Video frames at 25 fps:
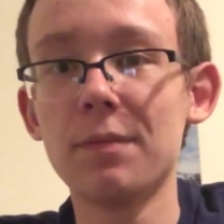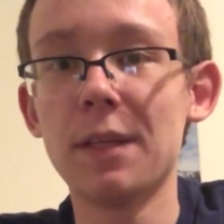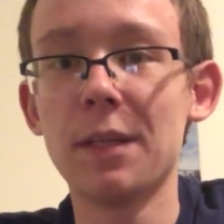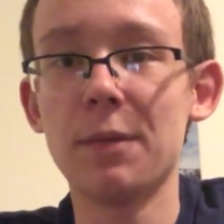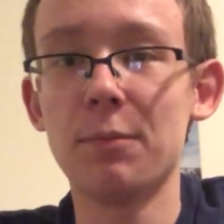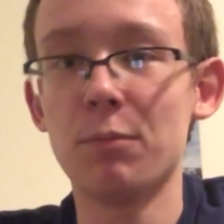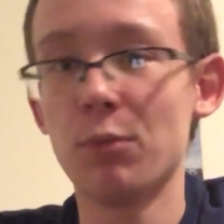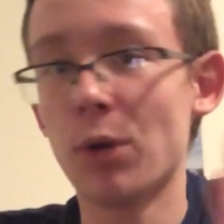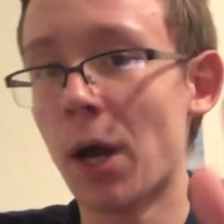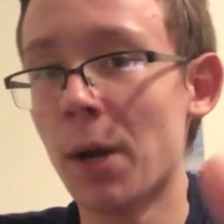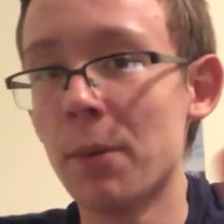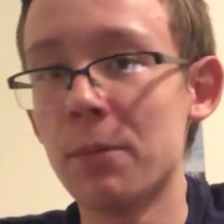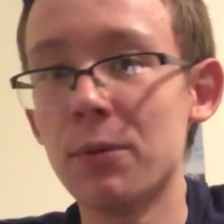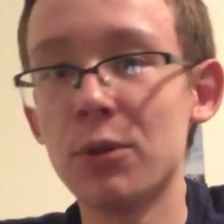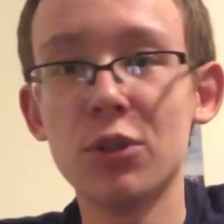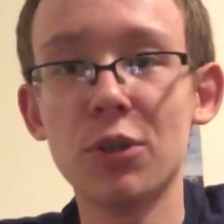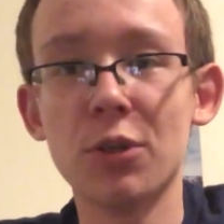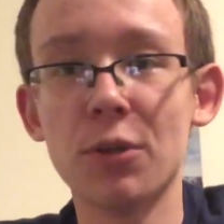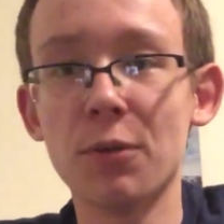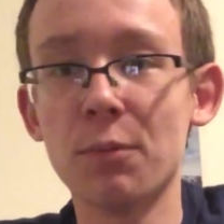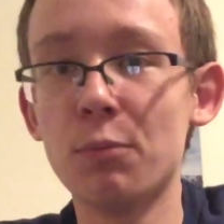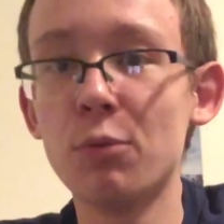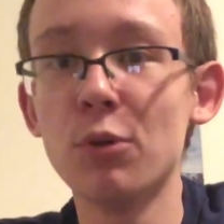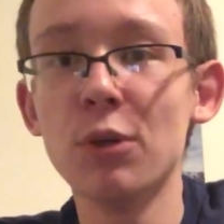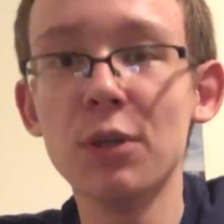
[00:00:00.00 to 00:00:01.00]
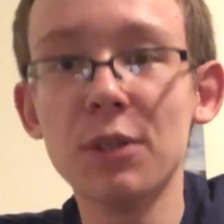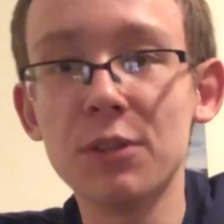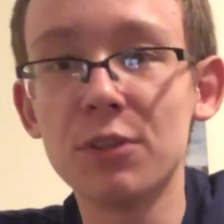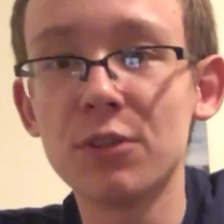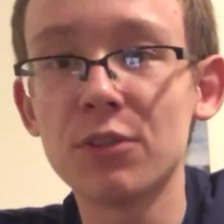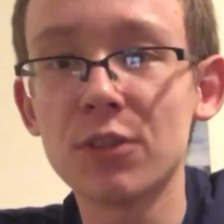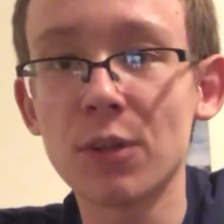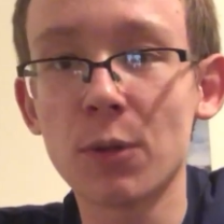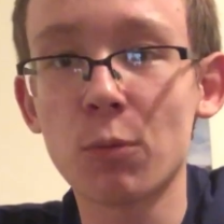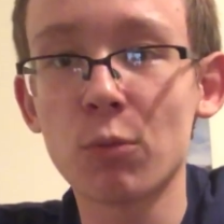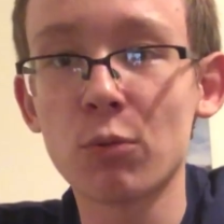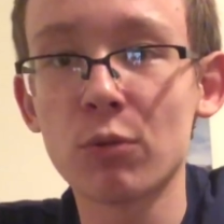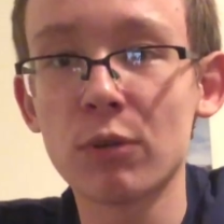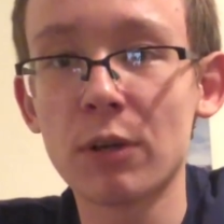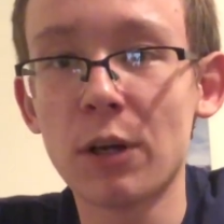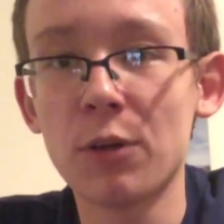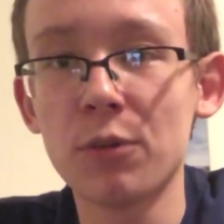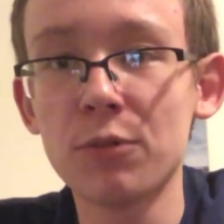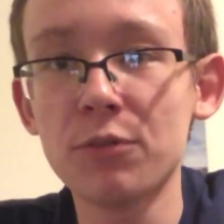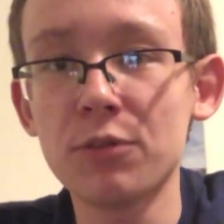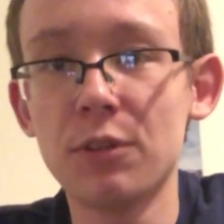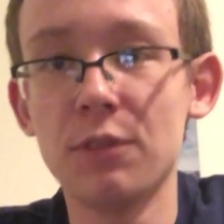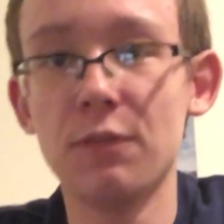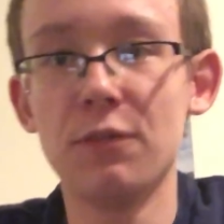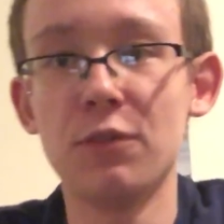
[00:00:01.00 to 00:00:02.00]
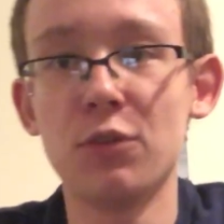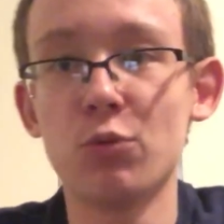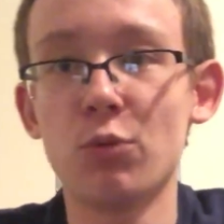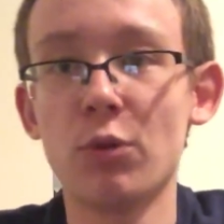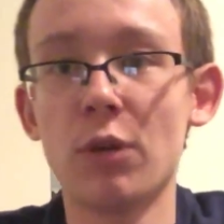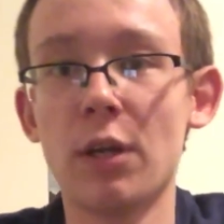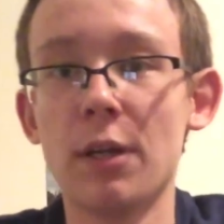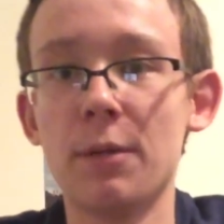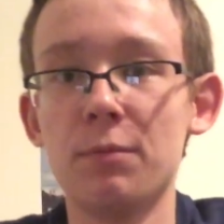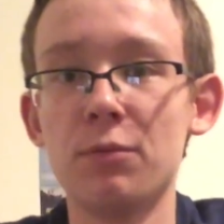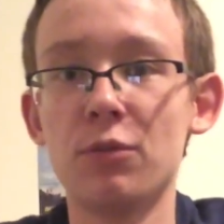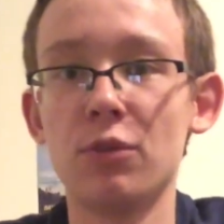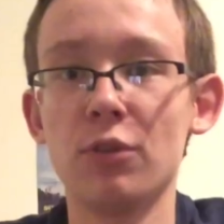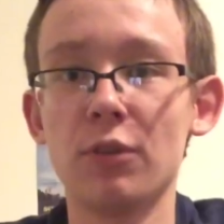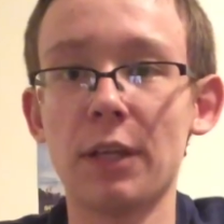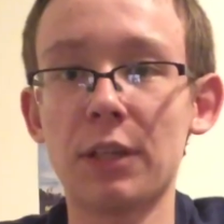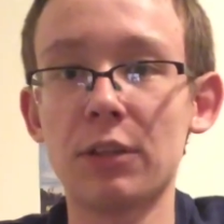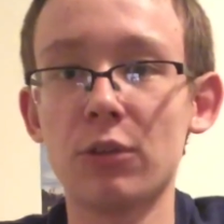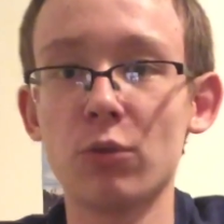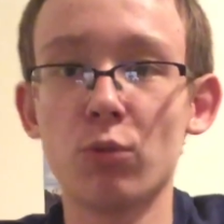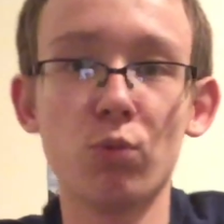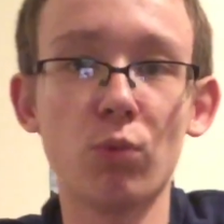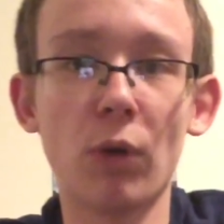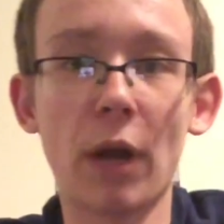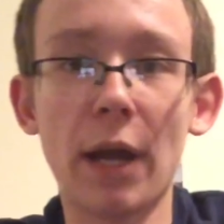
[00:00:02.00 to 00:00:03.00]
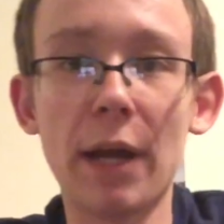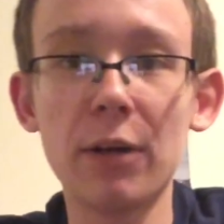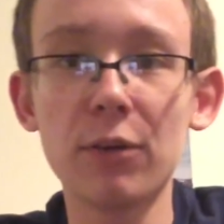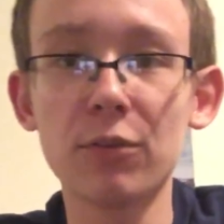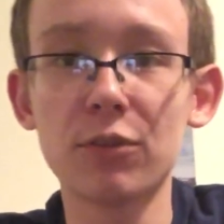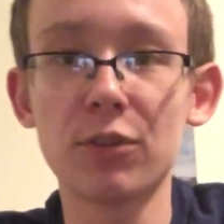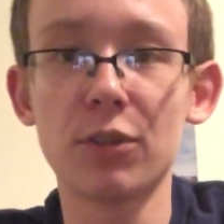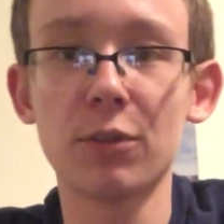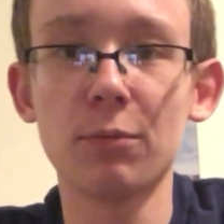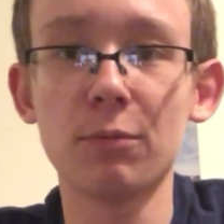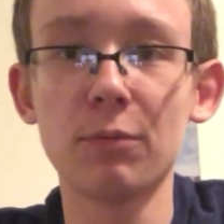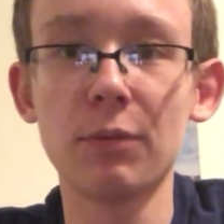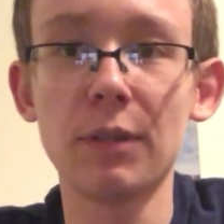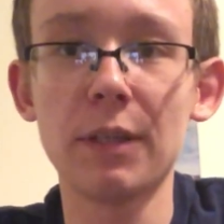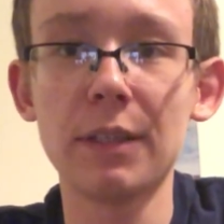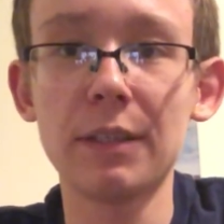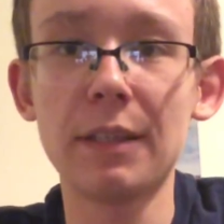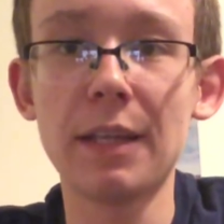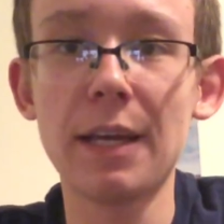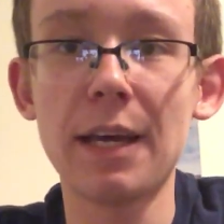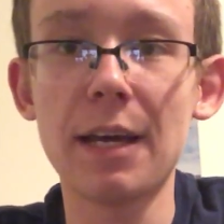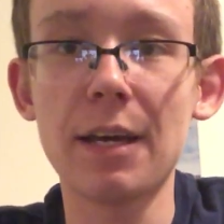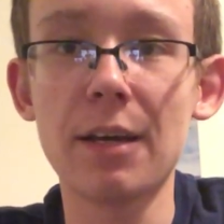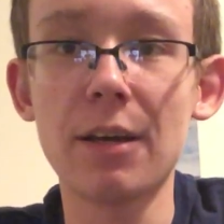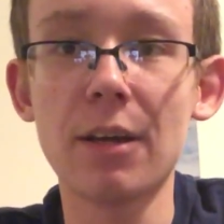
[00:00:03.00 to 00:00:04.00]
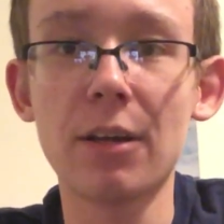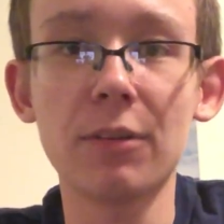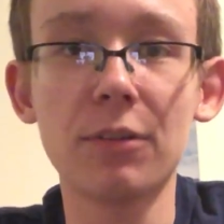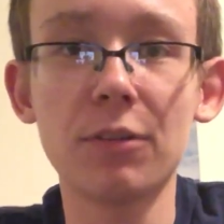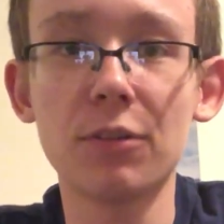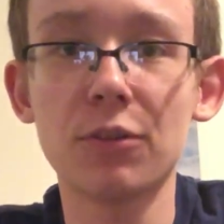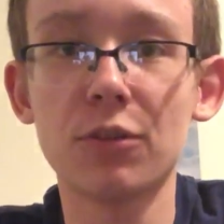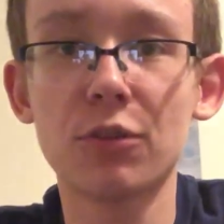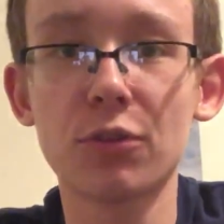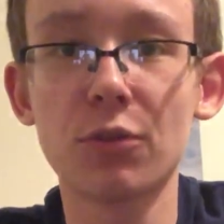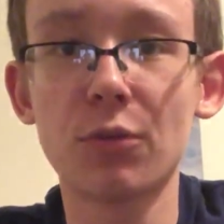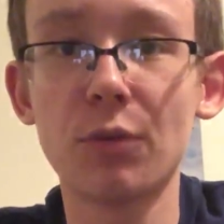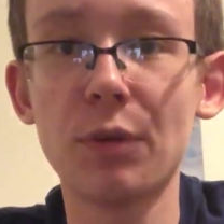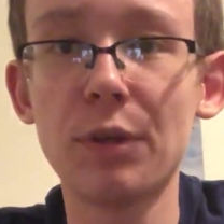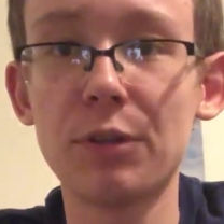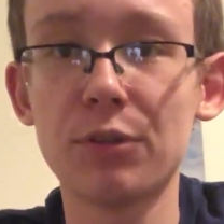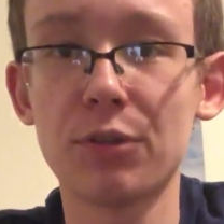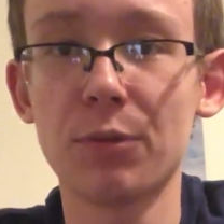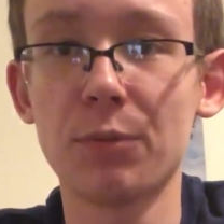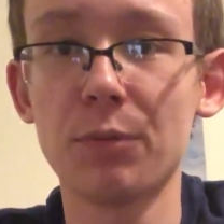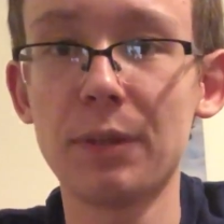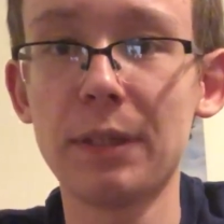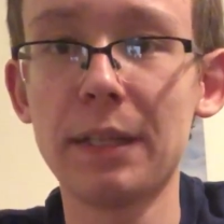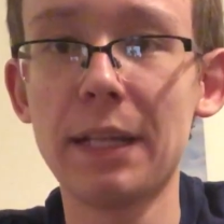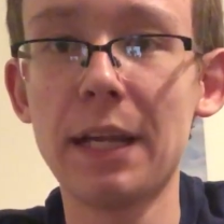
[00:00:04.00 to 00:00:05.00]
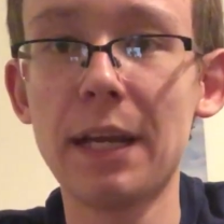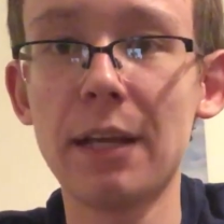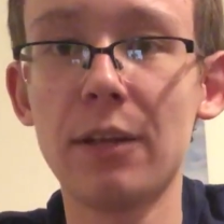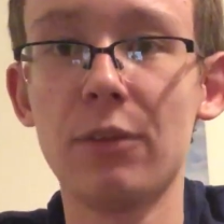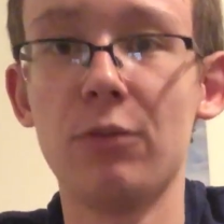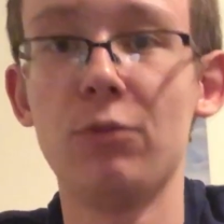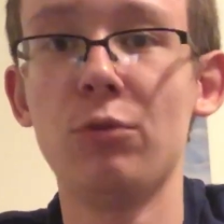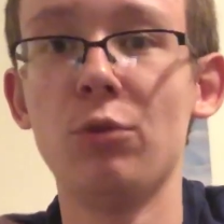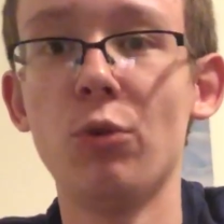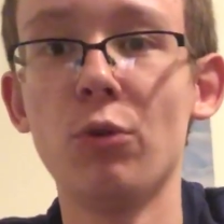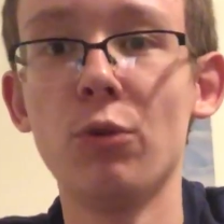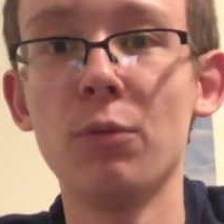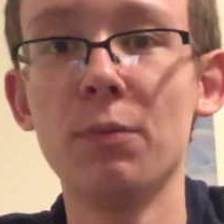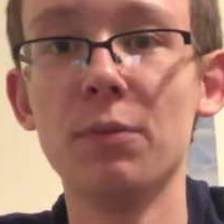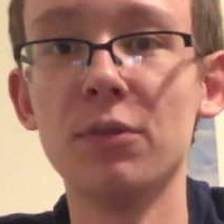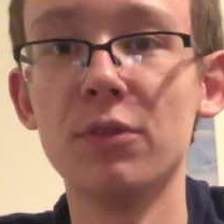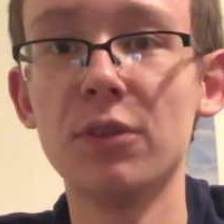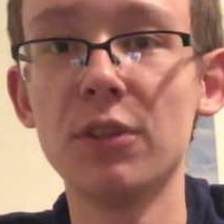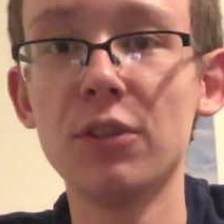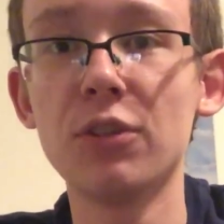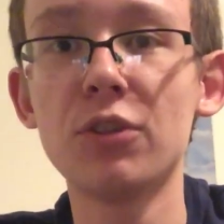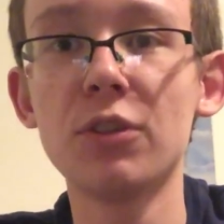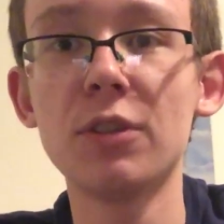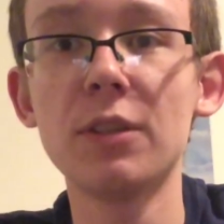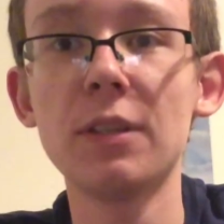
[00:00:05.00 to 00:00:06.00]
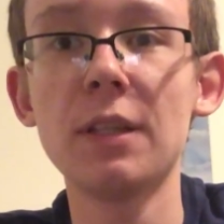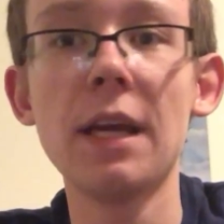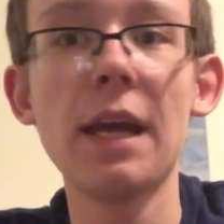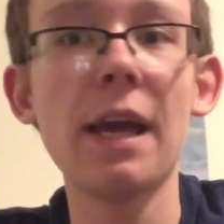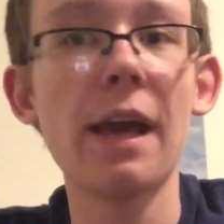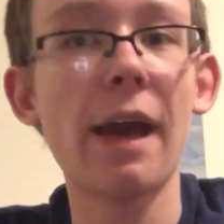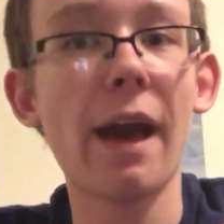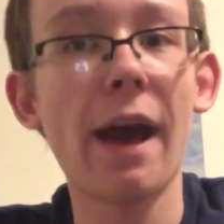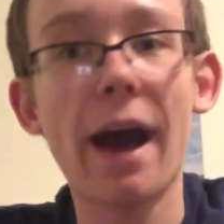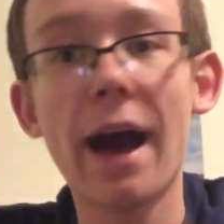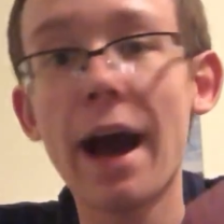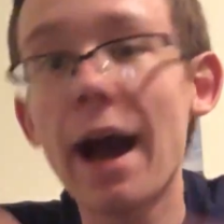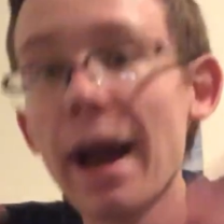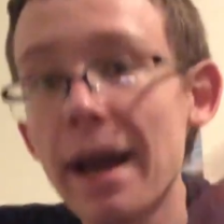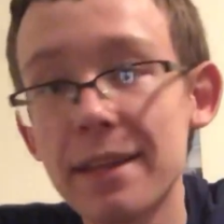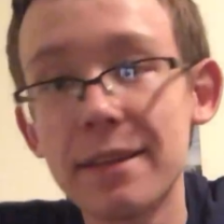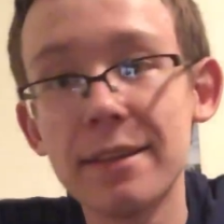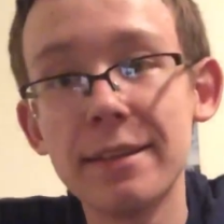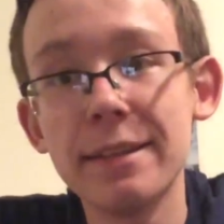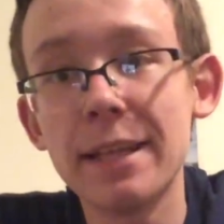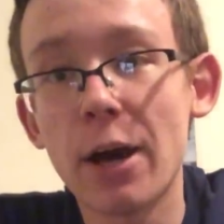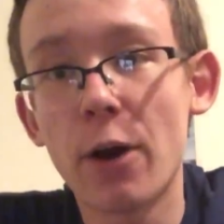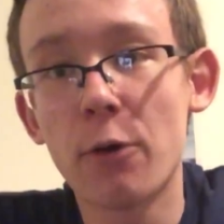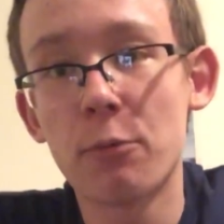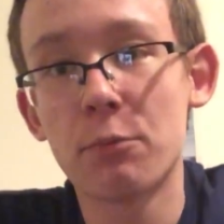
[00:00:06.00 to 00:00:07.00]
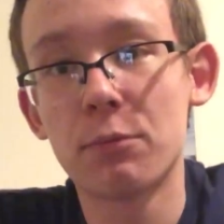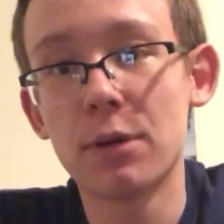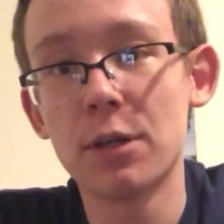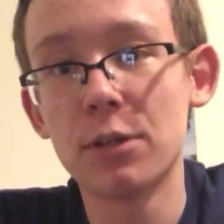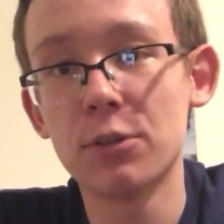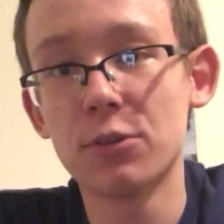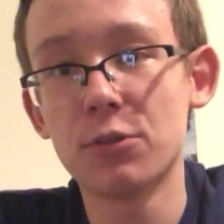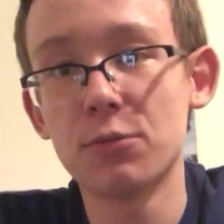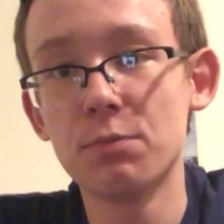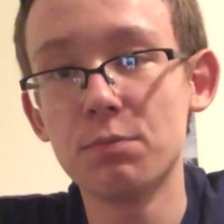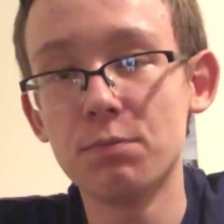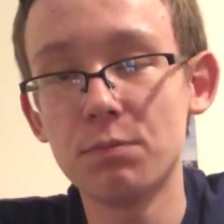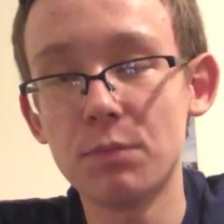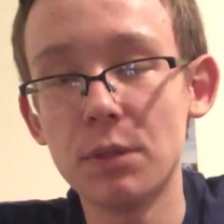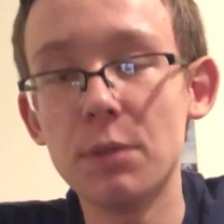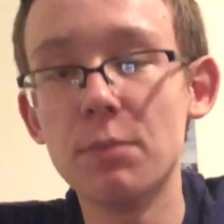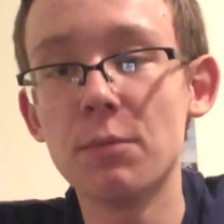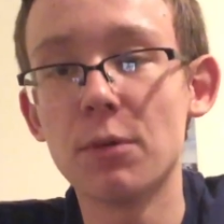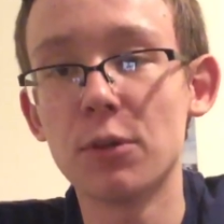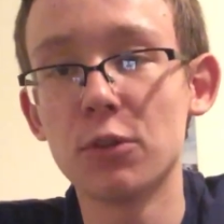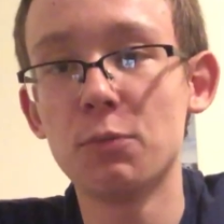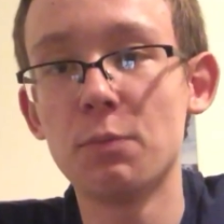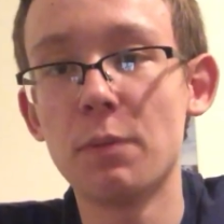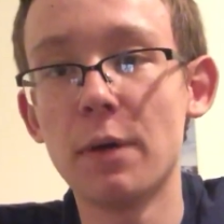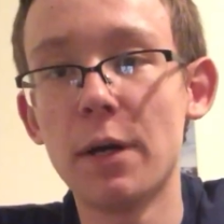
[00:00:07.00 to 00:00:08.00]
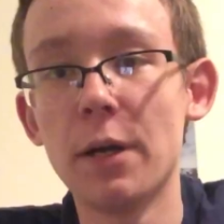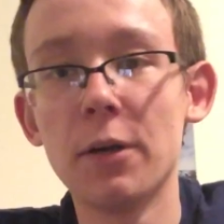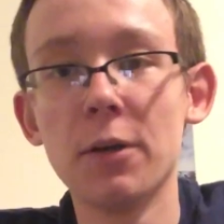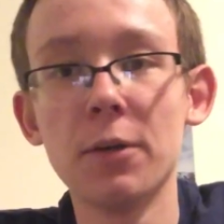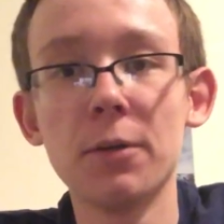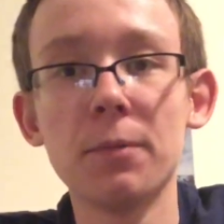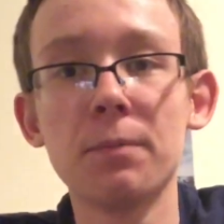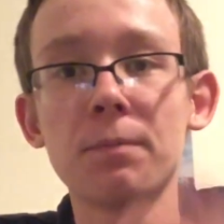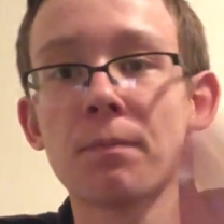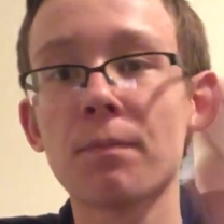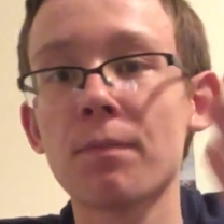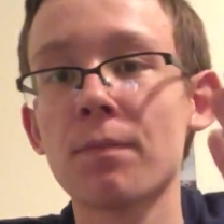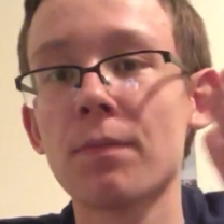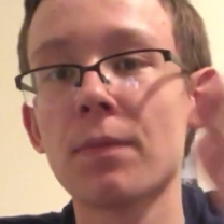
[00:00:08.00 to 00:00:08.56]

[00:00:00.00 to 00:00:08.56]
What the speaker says: They probably could have put it somewhere else. If you swipe to like the right or something like that on the screen or something like that, a lower position, I think that would be much better.